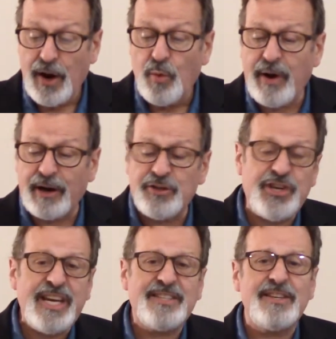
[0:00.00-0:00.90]
where
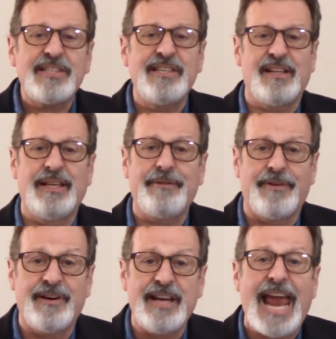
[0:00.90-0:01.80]
Jesus
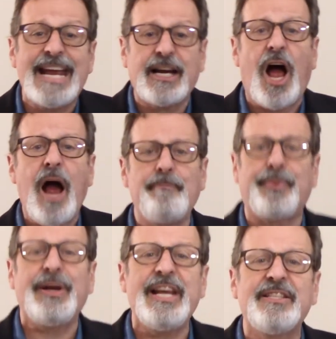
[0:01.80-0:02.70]
delivered a
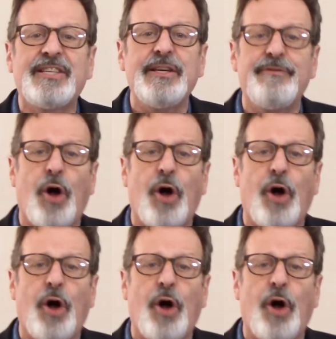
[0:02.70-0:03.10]
comprehensive